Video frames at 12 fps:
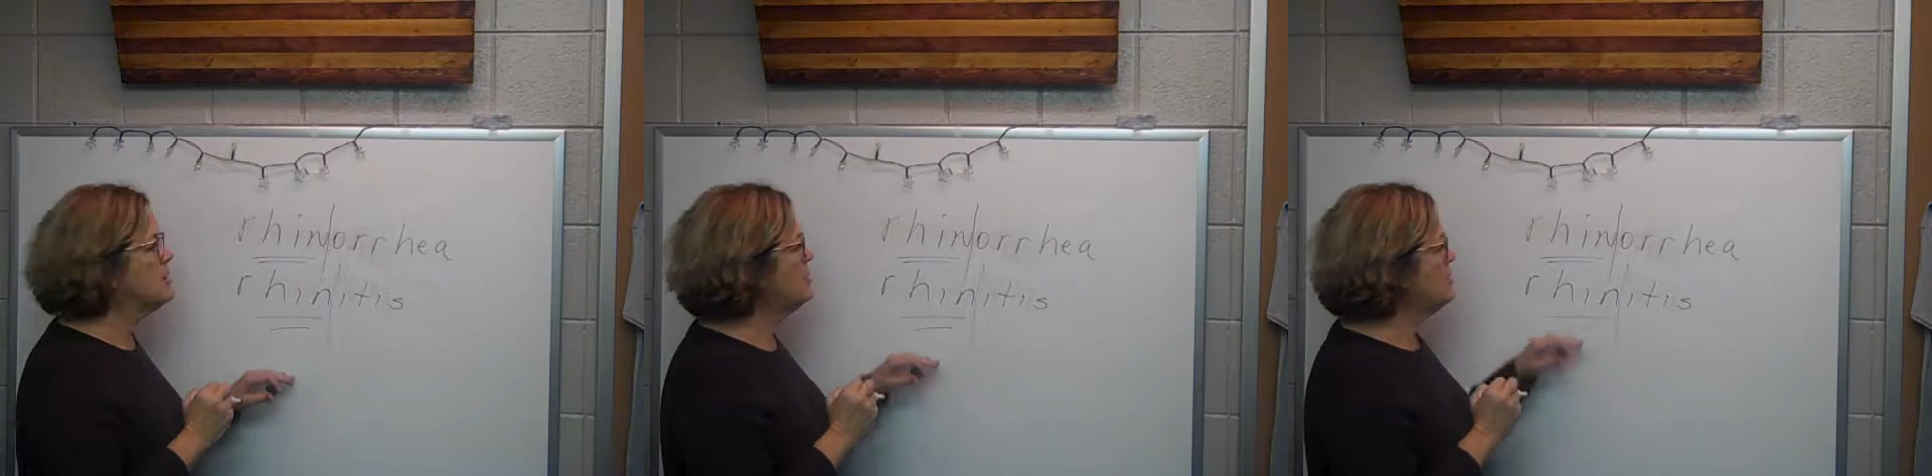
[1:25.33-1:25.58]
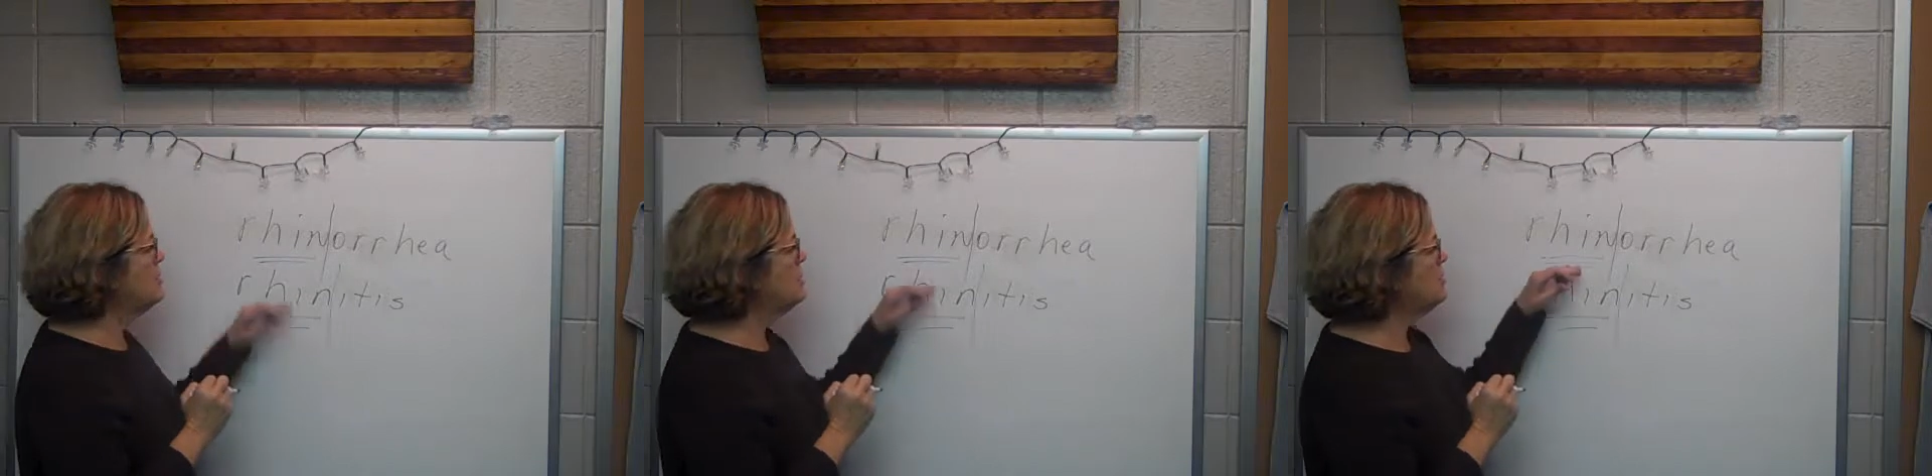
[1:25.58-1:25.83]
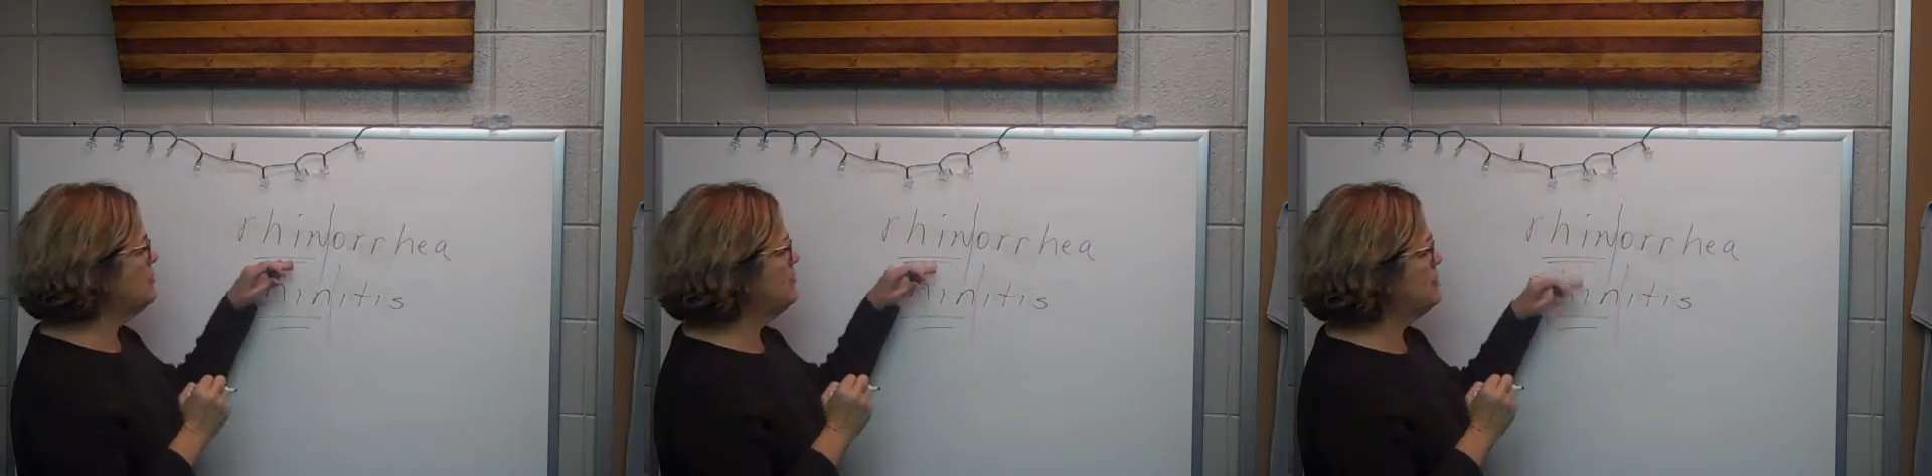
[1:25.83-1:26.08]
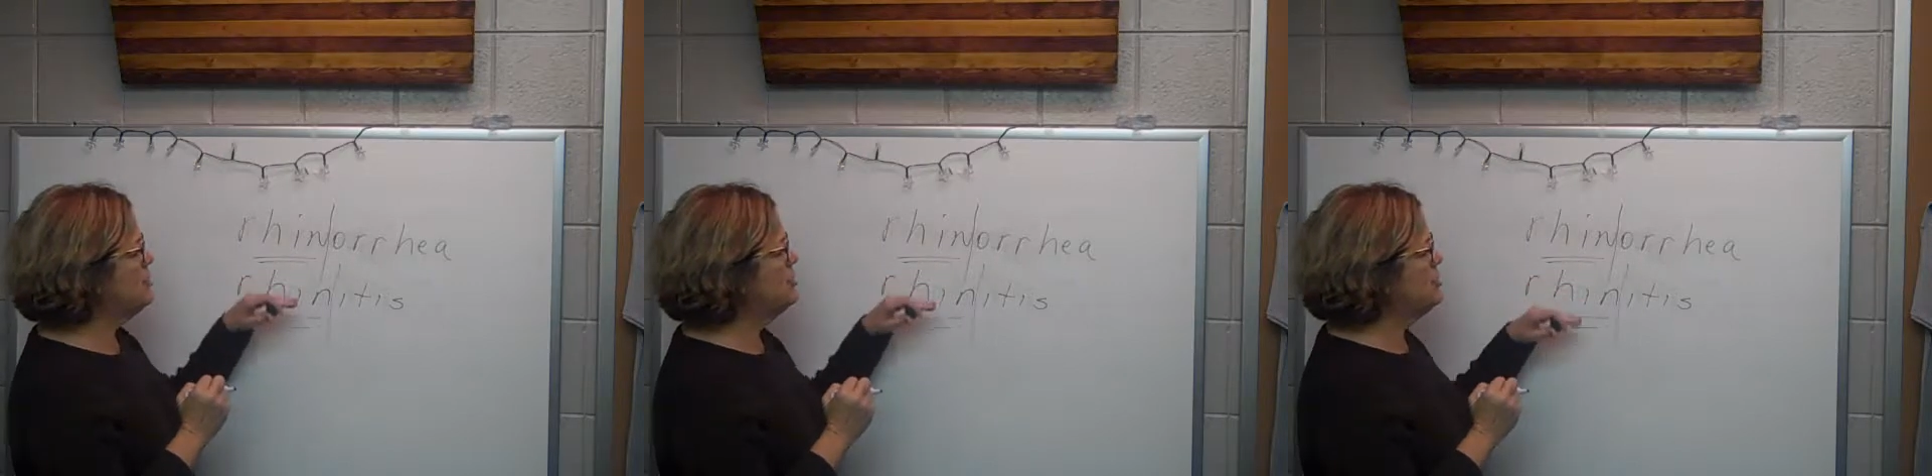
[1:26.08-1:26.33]
so this is
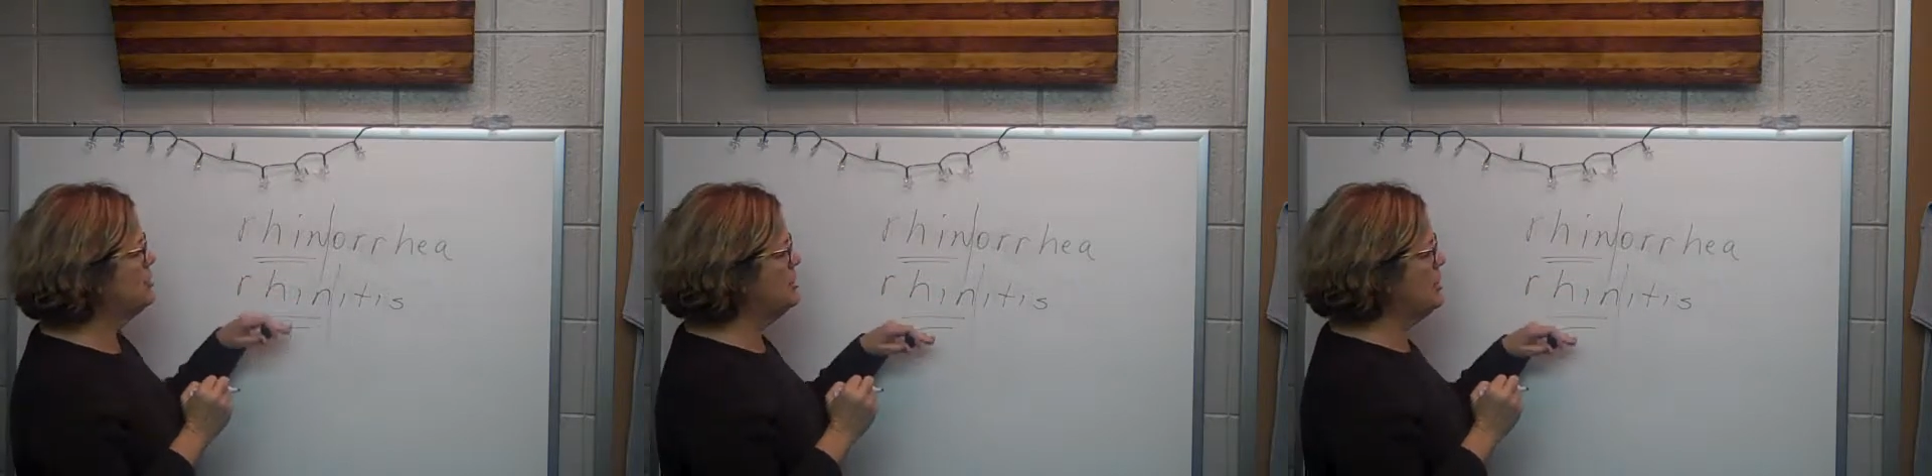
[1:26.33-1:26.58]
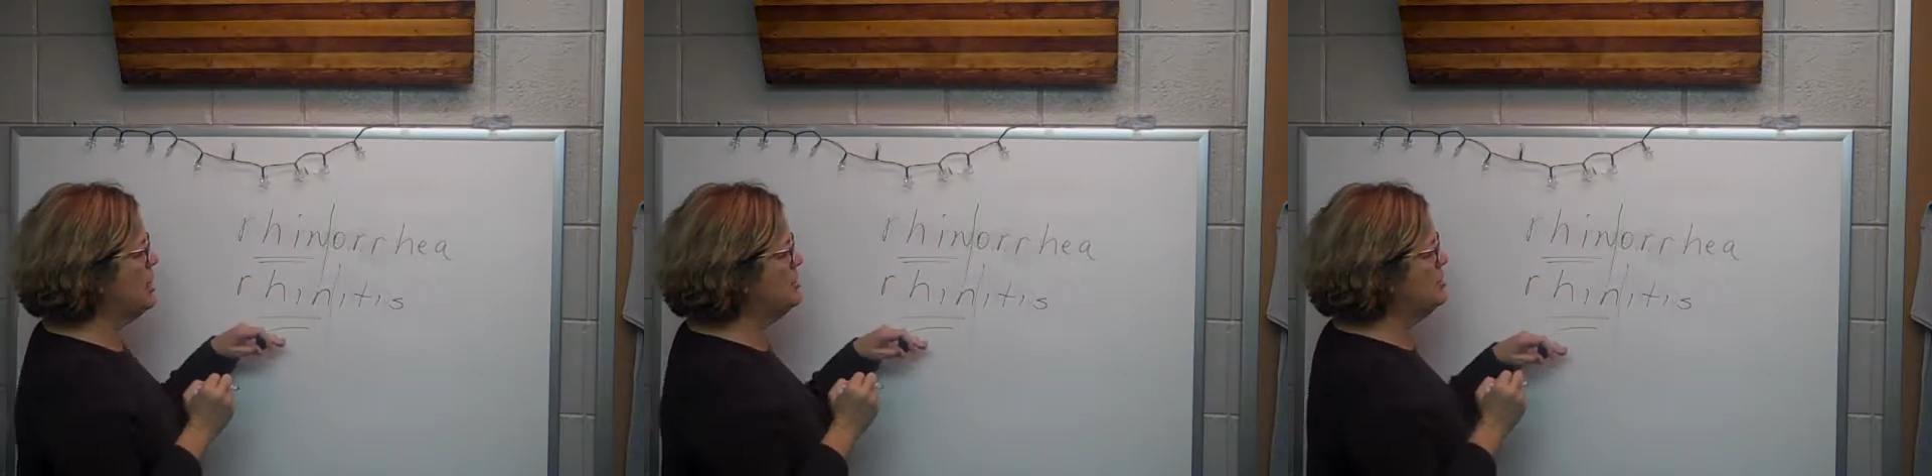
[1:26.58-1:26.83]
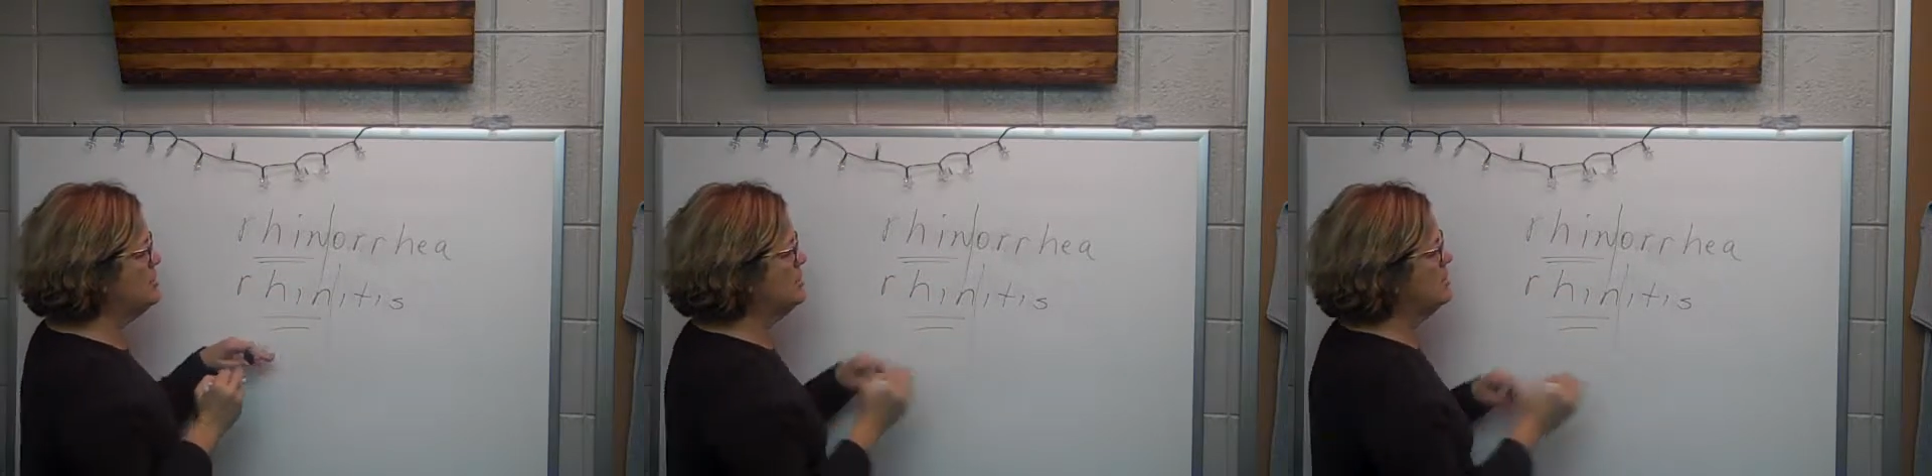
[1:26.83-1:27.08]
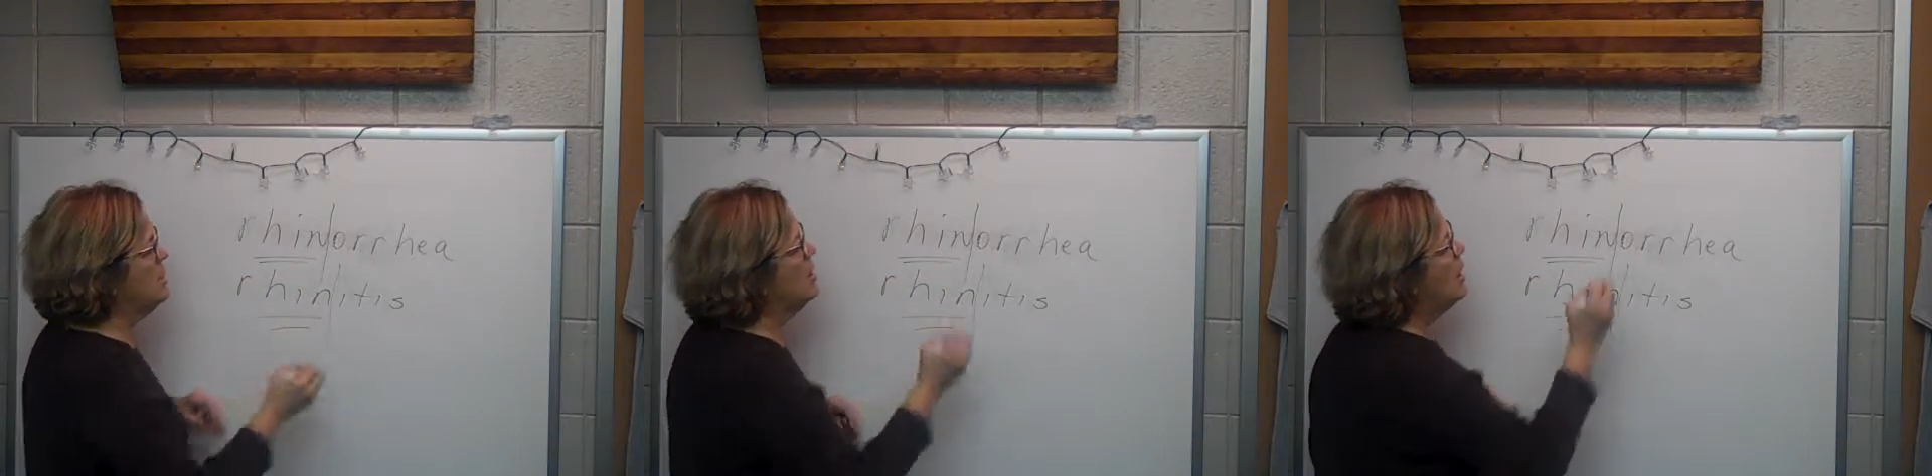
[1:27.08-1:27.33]
referring to the
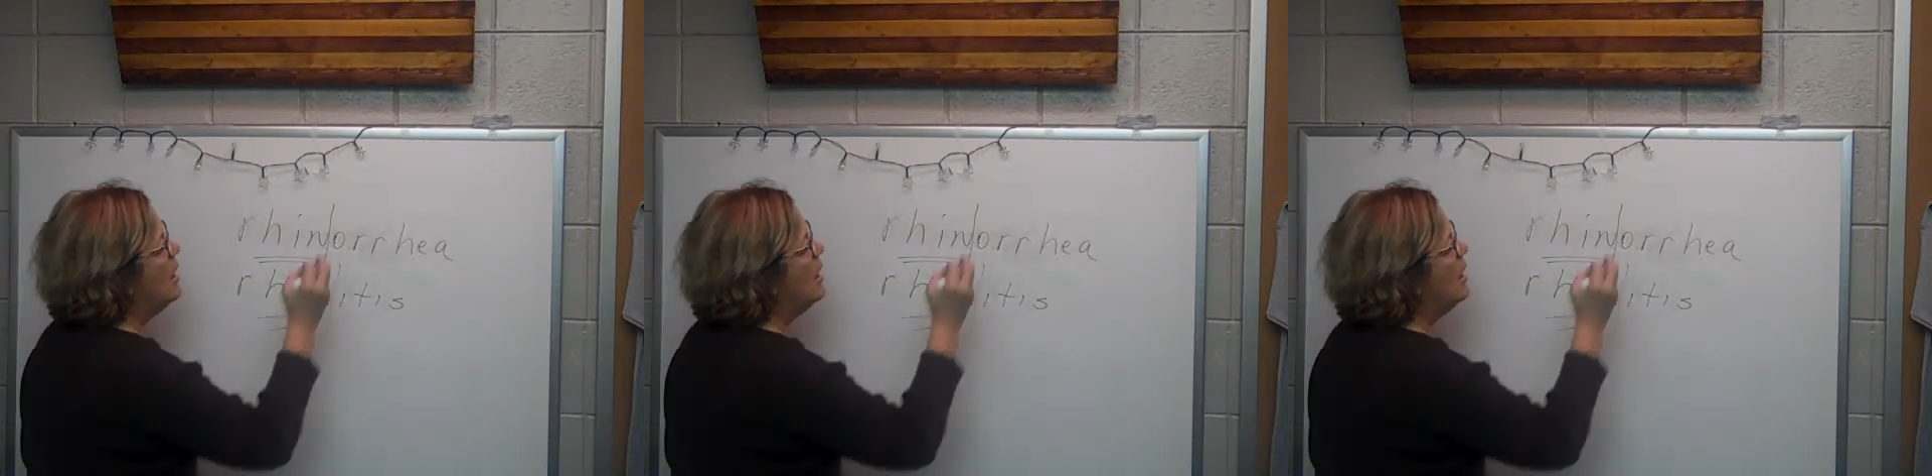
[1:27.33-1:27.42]
nose.